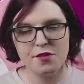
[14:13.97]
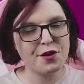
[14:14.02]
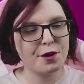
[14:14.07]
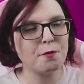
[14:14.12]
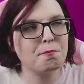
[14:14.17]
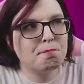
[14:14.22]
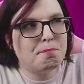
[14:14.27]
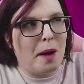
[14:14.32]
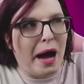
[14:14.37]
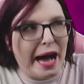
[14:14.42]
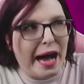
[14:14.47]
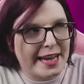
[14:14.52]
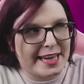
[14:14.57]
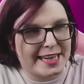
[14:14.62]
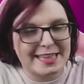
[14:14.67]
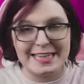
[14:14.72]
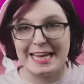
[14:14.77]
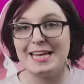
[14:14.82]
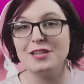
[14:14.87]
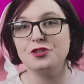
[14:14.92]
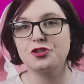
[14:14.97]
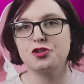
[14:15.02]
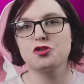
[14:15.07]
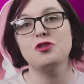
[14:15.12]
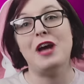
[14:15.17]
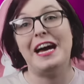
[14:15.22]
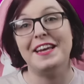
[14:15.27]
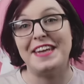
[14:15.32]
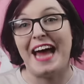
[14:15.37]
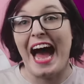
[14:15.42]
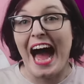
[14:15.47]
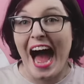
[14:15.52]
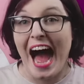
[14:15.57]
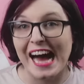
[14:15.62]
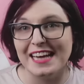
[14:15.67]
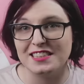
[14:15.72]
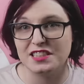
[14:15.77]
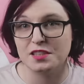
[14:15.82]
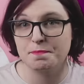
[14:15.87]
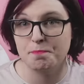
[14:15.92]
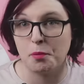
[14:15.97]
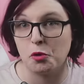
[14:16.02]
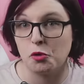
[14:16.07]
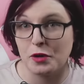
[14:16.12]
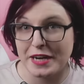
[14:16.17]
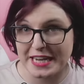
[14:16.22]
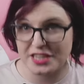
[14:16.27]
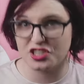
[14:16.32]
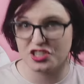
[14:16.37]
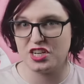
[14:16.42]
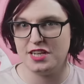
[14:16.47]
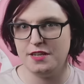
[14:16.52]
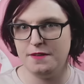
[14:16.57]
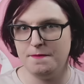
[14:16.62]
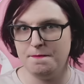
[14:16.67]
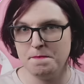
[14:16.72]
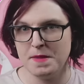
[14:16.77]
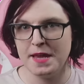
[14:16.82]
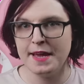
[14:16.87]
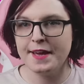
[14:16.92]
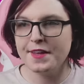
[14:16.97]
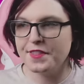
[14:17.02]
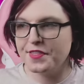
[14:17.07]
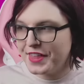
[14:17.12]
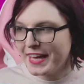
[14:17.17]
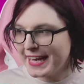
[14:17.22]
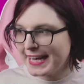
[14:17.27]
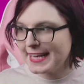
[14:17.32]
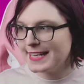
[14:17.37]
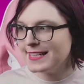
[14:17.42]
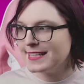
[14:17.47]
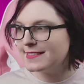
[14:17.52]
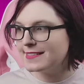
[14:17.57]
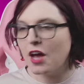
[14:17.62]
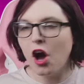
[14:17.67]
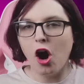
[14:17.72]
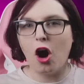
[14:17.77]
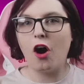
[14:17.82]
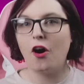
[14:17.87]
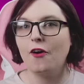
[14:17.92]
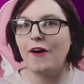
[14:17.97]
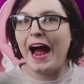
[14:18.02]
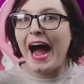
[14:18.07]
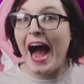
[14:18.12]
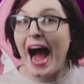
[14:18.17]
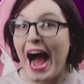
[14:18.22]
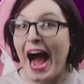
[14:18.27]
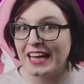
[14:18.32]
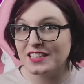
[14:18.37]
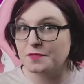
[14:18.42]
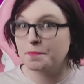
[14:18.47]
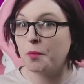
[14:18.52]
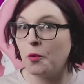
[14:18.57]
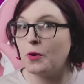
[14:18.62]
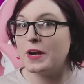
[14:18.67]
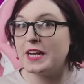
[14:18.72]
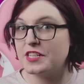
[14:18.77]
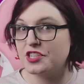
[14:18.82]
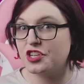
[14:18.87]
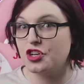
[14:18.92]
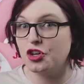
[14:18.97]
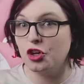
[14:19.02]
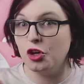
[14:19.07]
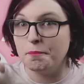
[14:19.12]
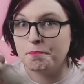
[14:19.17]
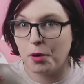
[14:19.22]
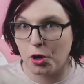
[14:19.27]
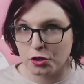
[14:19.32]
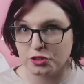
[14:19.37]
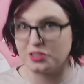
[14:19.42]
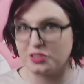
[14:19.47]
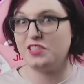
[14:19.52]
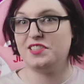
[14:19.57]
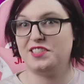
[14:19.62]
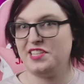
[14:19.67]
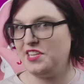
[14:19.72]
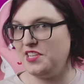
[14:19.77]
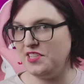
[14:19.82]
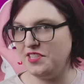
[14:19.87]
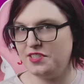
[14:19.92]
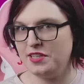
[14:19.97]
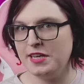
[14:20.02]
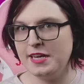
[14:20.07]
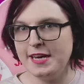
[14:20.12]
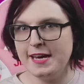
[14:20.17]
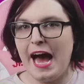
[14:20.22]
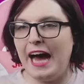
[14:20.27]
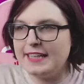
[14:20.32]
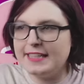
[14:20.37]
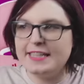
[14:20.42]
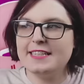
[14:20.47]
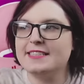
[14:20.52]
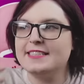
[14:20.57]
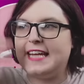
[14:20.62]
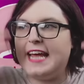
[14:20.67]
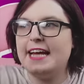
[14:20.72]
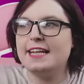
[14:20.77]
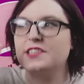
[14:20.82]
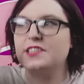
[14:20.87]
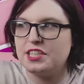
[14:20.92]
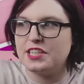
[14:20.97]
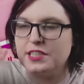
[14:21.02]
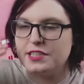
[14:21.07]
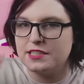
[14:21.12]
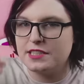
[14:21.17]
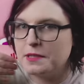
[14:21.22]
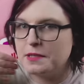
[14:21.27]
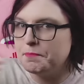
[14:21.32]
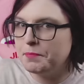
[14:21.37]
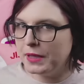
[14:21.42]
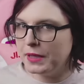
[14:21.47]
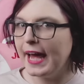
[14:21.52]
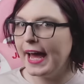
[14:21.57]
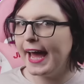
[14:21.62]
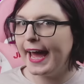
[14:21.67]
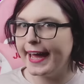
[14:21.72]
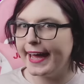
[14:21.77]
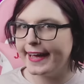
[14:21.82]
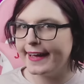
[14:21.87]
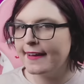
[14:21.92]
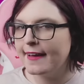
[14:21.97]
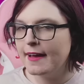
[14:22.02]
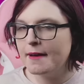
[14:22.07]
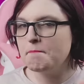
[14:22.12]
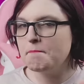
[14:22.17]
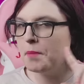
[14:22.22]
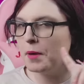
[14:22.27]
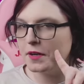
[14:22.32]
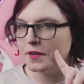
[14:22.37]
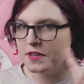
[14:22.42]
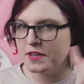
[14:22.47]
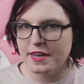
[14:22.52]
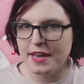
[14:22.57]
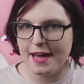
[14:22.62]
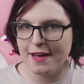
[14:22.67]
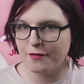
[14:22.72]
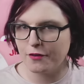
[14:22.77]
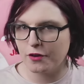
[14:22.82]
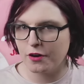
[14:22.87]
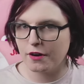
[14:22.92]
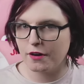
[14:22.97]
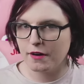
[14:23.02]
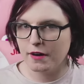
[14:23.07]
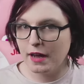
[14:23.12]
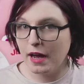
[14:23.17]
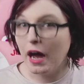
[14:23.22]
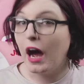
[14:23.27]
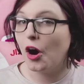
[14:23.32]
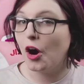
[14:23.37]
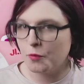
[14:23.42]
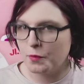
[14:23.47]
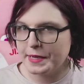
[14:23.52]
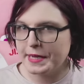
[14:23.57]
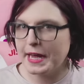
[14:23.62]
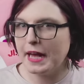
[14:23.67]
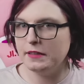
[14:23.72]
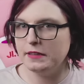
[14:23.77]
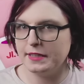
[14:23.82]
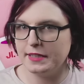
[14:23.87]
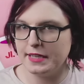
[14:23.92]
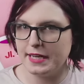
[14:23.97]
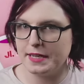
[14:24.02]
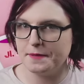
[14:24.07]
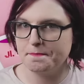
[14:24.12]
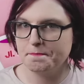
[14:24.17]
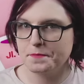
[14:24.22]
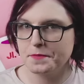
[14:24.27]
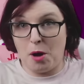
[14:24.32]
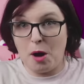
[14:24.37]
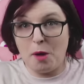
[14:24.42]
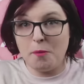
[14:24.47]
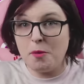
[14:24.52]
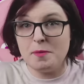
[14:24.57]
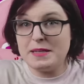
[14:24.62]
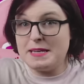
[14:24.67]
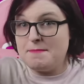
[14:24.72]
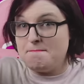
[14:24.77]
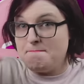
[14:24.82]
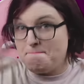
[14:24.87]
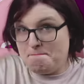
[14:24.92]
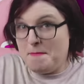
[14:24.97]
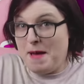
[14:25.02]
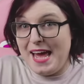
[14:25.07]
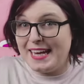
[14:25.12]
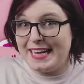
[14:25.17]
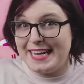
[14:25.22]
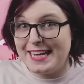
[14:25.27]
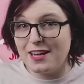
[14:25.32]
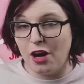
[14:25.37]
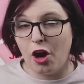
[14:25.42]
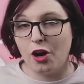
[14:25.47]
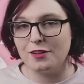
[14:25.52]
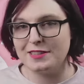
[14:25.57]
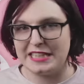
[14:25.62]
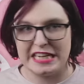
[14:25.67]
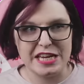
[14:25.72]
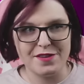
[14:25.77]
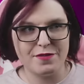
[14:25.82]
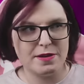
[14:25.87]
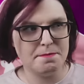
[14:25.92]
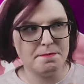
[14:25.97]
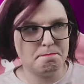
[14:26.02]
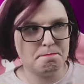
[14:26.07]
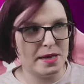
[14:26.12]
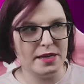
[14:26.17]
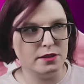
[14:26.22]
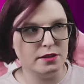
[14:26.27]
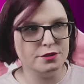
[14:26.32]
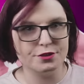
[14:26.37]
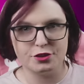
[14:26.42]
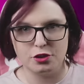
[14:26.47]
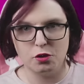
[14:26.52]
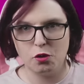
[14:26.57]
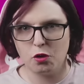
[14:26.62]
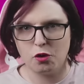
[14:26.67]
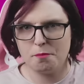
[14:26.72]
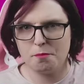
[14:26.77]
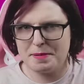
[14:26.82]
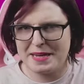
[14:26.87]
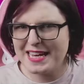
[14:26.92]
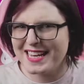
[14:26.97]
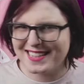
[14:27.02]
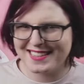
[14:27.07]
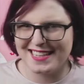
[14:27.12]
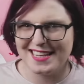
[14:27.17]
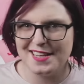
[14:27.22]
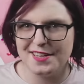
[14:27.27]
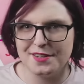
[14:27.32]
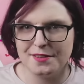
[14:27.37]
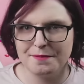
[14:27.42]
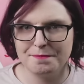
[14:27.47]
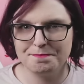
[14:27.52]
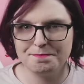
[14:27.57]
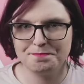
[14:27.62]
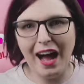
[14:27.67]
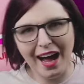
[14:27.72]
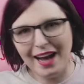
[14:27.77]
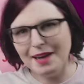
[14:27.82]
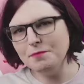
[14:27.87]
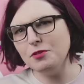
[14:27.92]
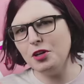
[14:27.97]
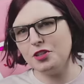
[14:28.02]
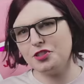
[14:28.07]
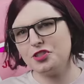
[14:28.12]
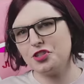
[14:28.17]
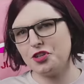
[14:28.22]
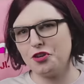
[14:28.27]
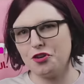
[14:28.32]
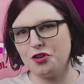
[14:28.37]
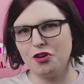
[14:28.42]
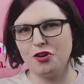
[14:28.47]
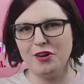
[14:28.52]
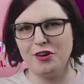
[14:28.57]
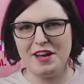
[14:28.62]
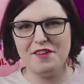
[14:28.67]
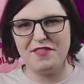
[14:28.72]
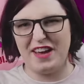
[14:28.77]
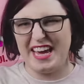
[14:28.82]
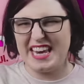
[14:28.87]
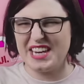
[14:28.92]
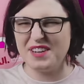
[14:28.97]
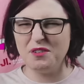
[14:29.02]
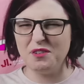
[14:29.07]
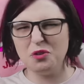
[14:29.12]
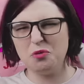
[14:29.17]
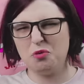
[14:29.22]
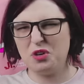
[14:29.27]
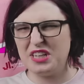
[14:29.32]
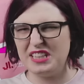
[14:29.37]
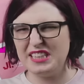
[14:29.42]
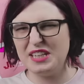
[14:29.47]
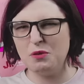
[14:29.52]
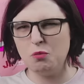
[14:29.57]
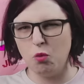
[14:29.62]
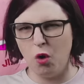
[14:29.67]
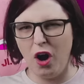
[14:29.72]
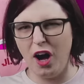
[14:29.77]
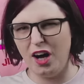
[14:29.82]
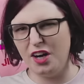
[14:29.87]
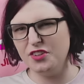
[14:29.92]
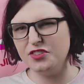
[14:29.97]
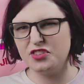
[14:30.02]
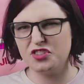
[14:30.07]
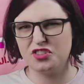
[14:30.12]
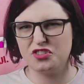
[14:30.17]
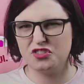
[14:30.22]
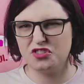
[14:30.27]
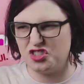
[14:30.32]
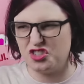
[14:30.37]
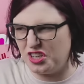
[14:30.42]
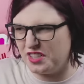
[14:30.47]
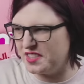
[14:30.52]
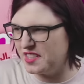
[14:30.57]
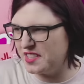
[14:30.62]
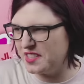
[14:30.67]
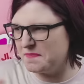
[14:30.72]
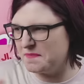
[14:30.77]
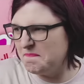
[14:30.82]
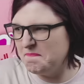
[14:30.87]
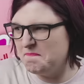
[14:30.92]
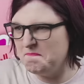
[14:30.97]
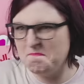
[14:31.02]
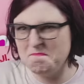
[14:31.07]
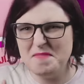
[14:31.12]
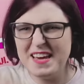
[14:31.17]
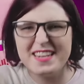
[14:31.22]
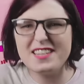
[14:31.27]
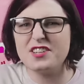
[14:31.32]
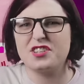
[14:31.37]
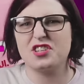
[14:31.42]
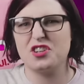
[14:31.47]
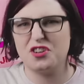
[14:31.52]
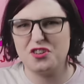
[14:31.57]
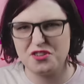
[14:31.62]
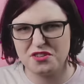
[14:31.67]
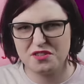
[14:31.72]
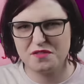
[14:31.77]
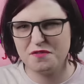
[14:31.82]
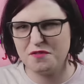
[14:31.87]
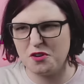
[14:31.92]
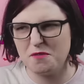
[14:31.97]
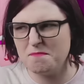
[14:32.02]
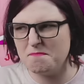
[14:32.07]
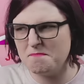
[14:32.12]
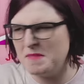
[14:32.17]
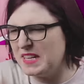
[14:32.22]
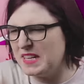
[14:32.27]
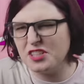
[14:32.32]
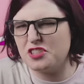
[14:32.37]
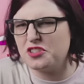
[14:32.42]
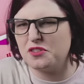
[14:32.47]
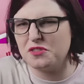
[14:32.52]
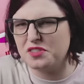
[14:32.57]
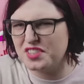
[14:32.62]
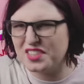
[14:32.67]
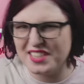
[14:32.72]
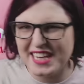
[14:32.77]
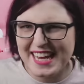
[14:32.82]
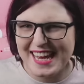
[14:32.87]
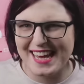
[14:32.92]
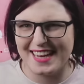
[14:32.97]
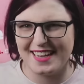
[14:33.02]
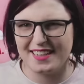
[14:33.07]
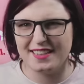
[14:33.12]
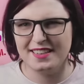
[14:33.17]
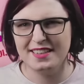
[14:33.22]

They're buying into an aspiration. These are aspirational purchases, an intention to play, but never a reality. Probably many aren't even built or painted. I'm not sure if anyone really wants just miniatures for miniature's sake.